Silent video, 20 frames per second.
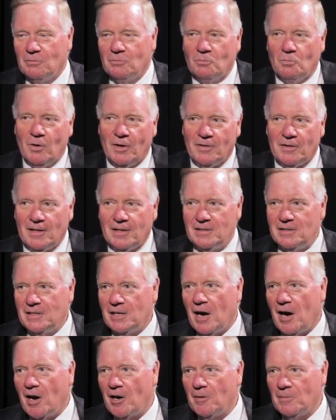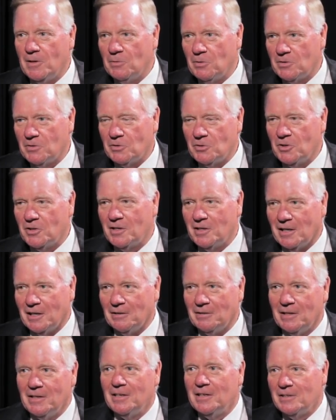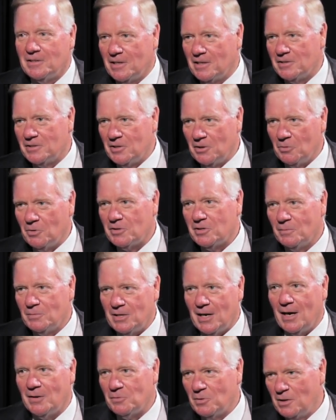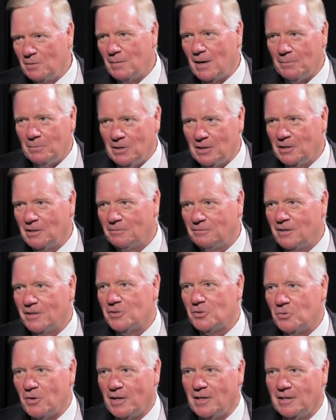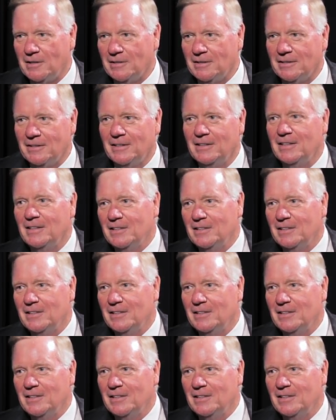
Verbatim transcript: One thing he hired me was a good thing because there were some times when he might have been a little frustrated, and